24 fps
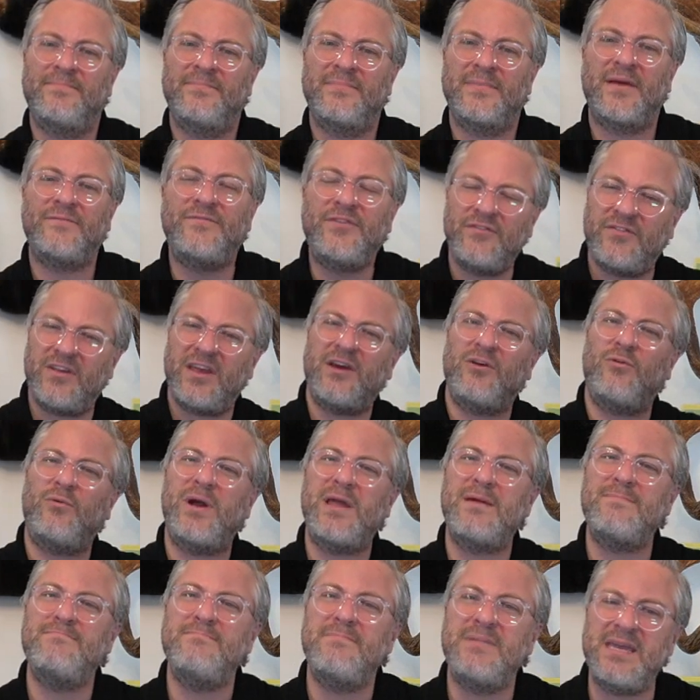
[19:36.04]
If you take away
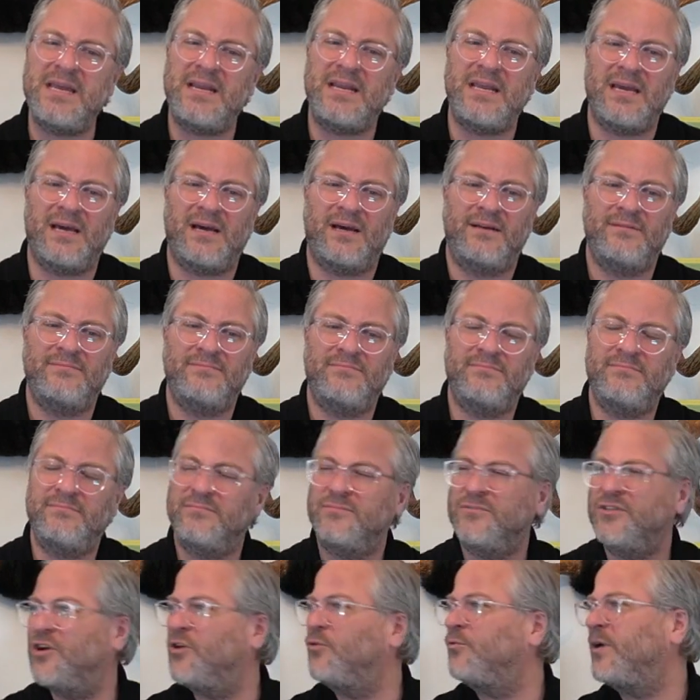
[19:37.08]
media,
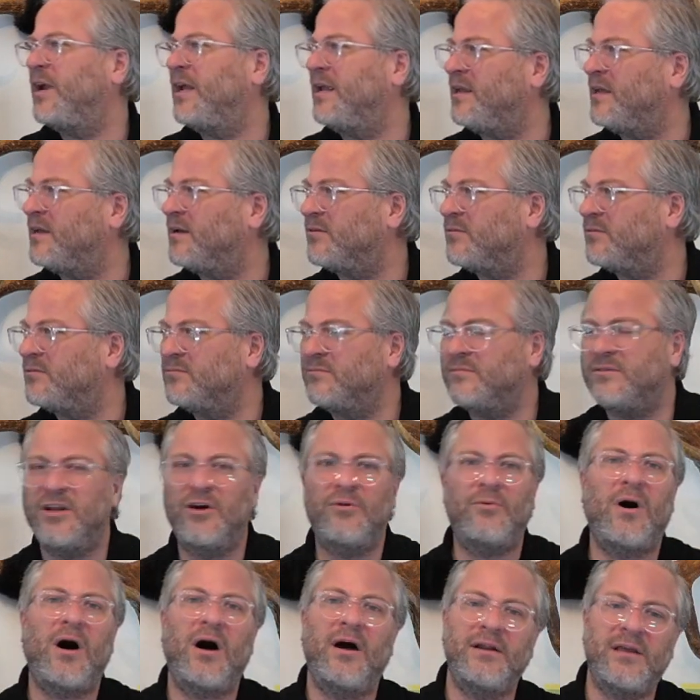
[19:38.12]
no radio,
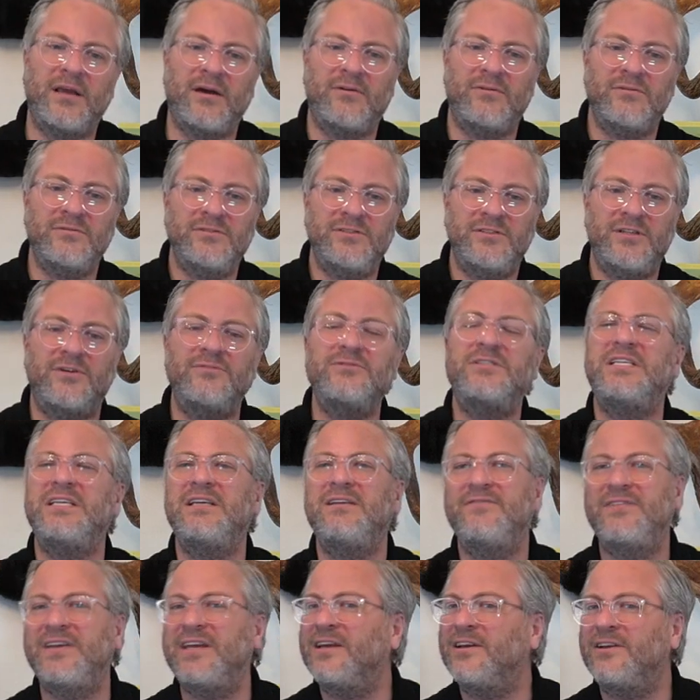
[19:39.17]
no audio, no
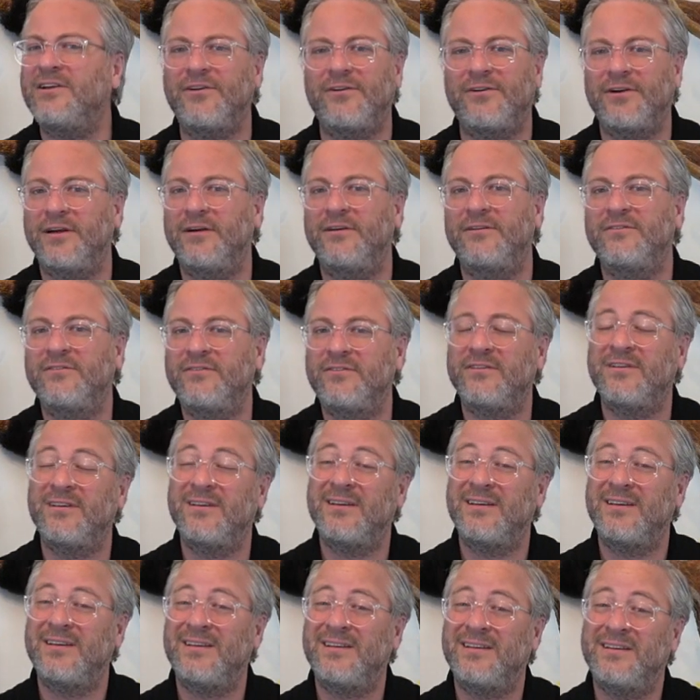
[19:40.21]
TV in your ears,
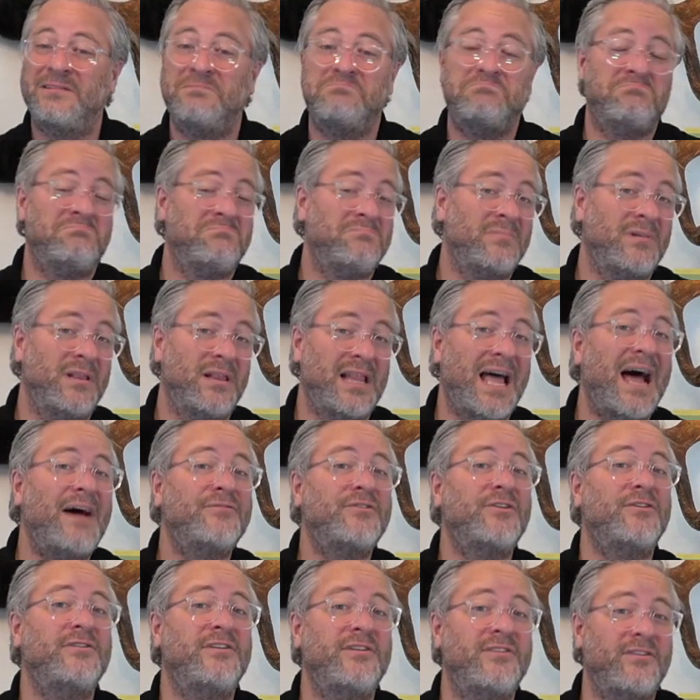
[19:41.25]

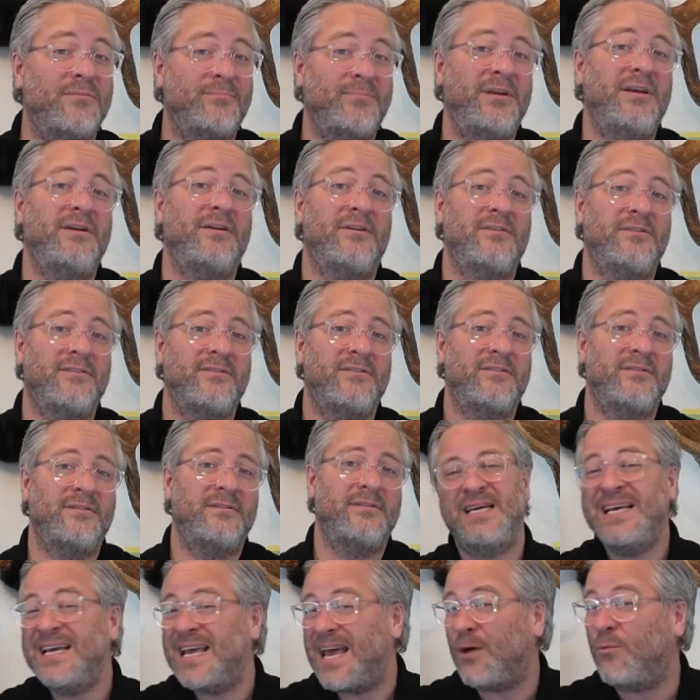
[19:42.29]
laughter disappears.
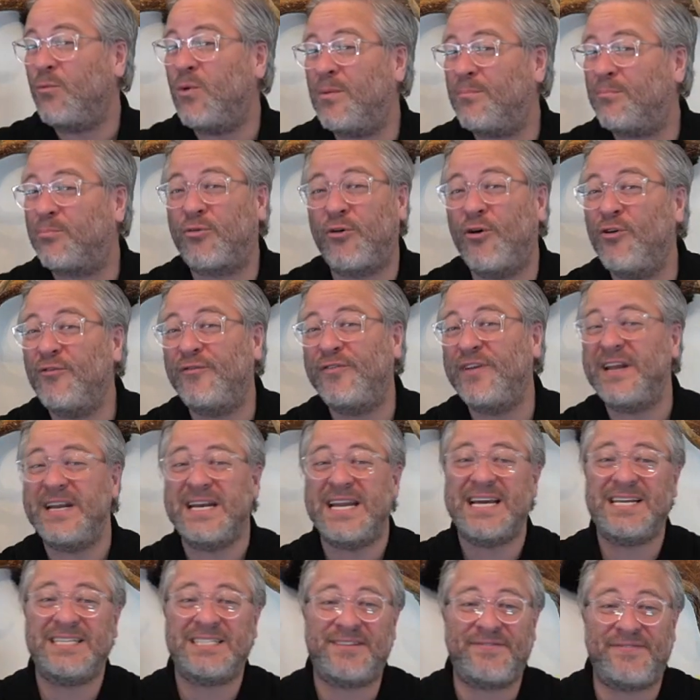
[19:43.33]
And what Provine
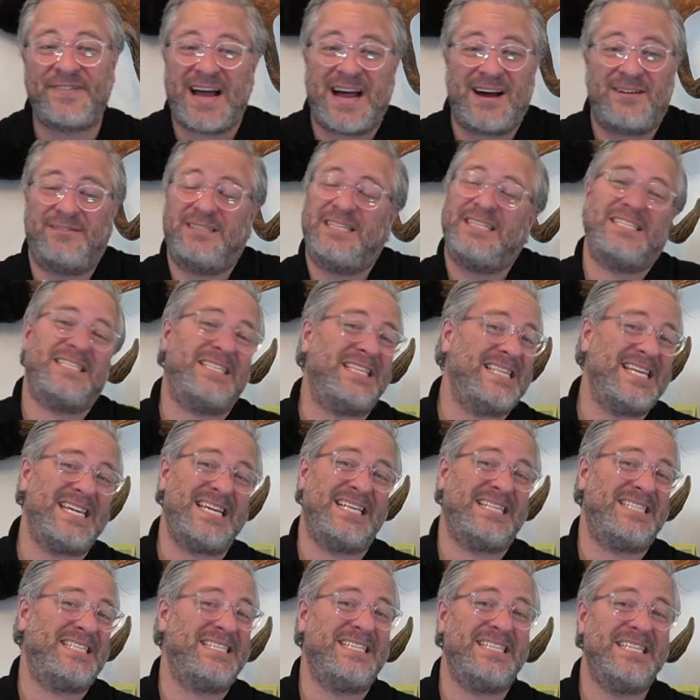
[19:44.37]
has found is
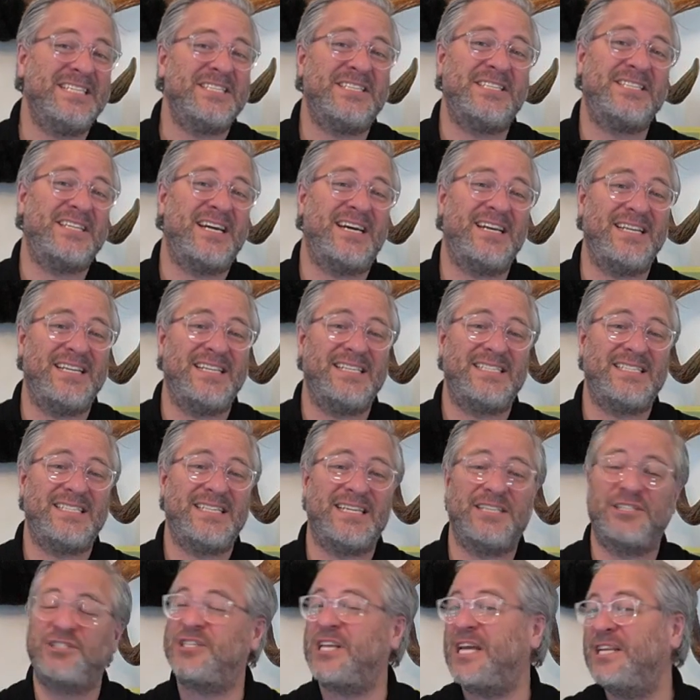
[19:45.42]
this in his studies.
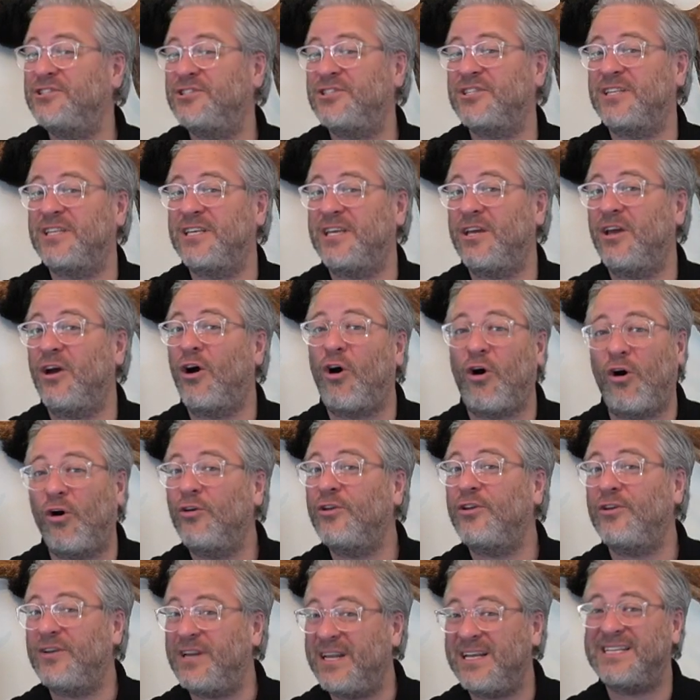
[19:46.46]
Essentially, all
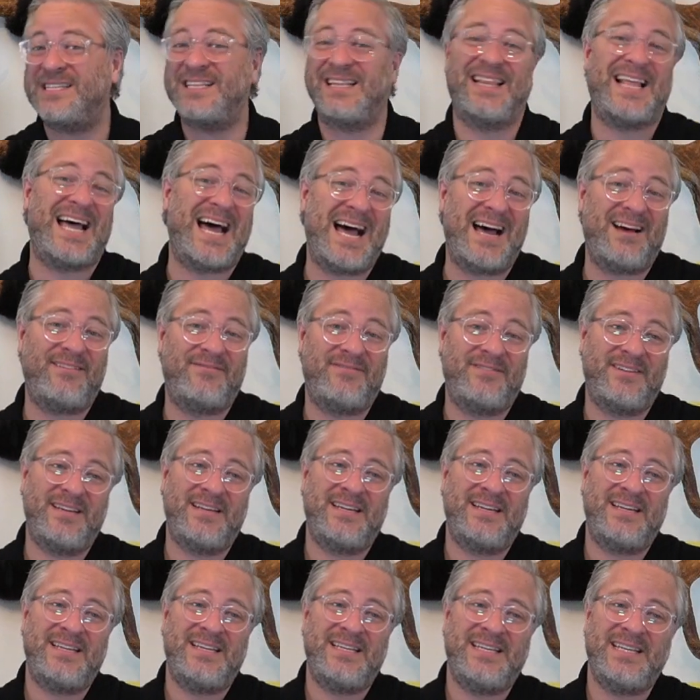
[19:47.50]
you need to laugh
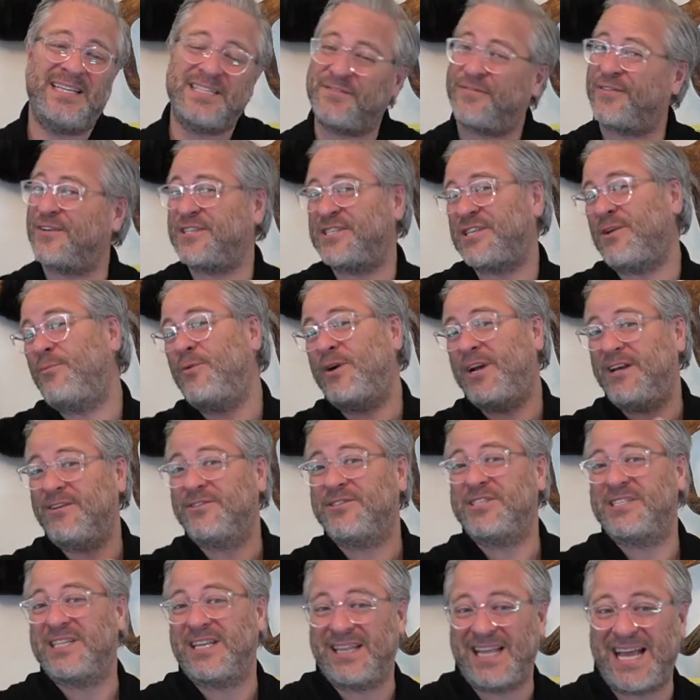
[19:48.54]
is for someone else
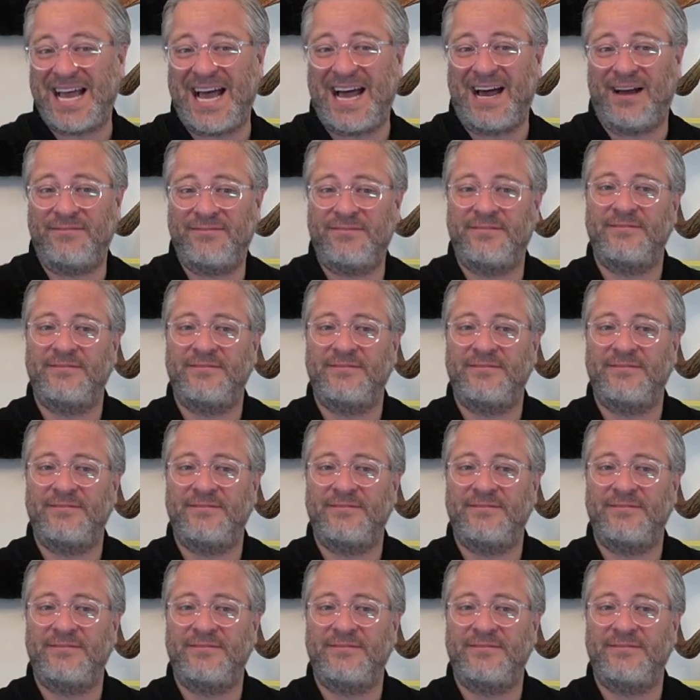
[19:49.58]
to laugh.